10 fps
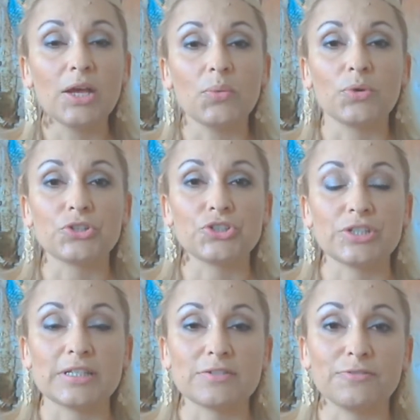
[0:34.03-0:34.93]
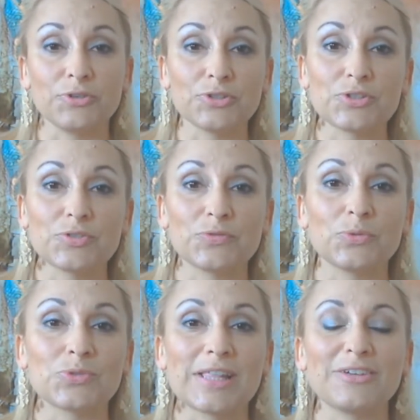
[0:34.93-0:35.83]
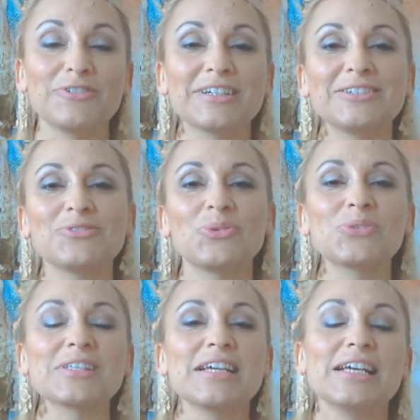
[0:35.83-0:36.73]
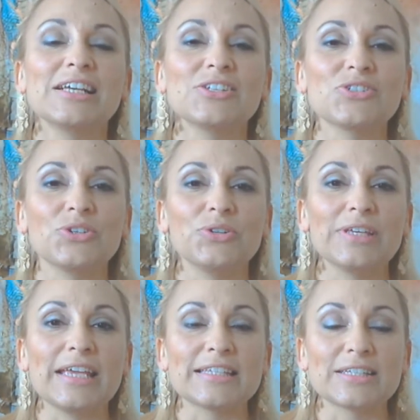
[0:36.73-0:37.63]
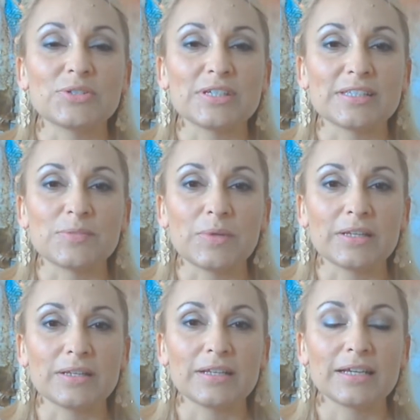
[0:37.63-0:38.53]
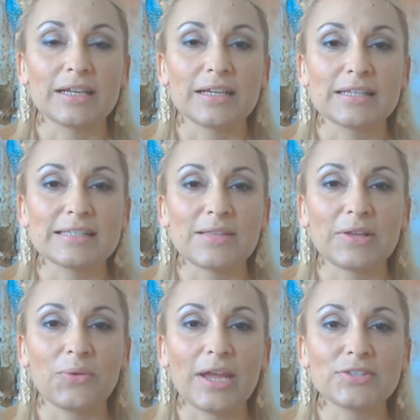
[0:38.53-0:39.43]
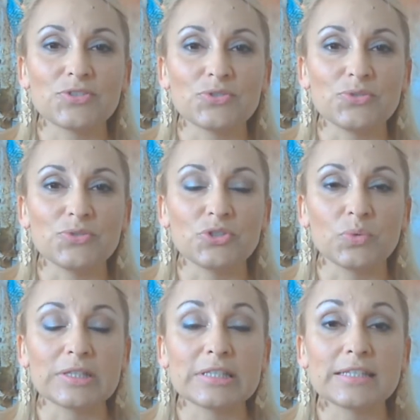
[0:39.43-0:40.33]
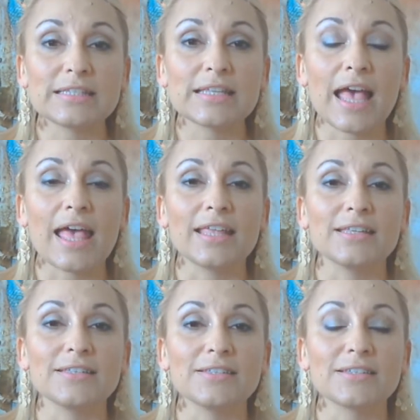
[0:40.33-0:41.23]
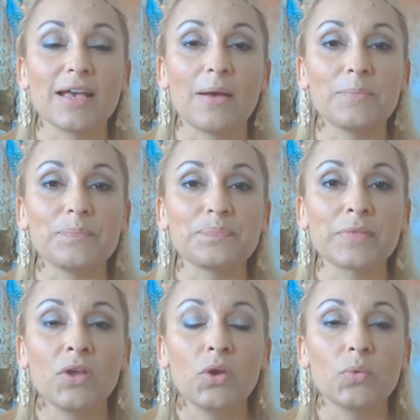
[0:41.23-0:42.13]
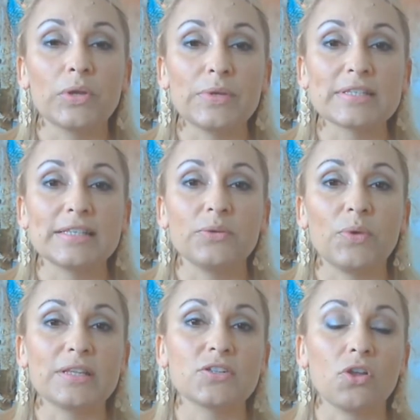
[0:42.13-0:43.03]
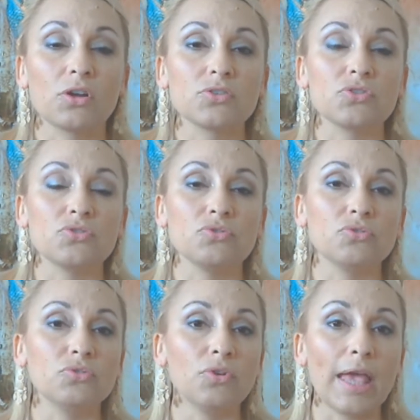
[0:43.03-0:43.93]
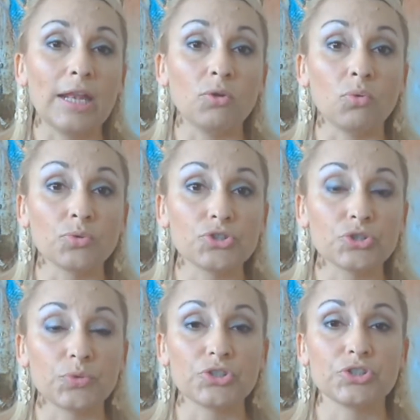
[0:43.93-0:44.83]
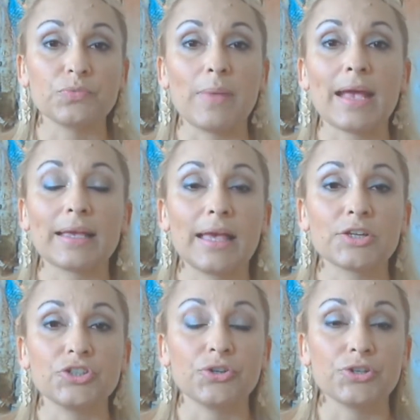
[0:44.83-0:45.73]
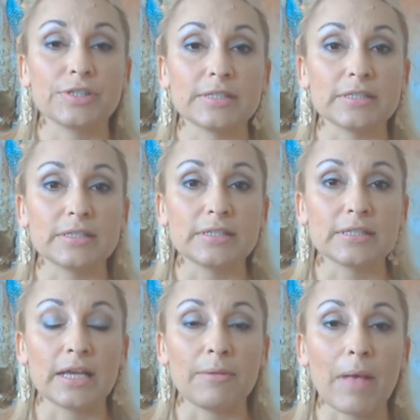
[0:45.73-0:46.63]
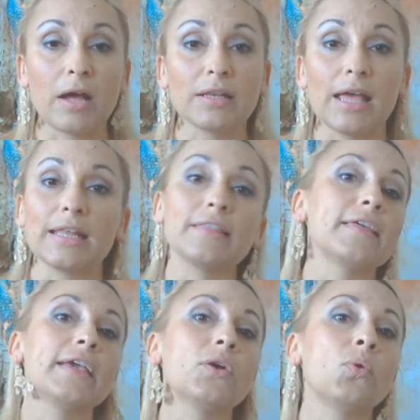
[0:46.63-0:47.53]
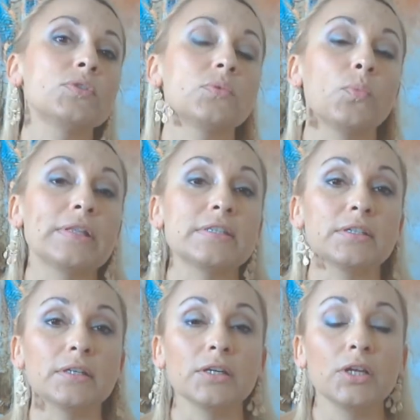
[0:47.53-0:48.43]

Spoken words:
which is a first for South Africa, of course. So yes, it's been something great to witness, and we recently went along to a launch which Mac actually hosted, outlining their autumn-winter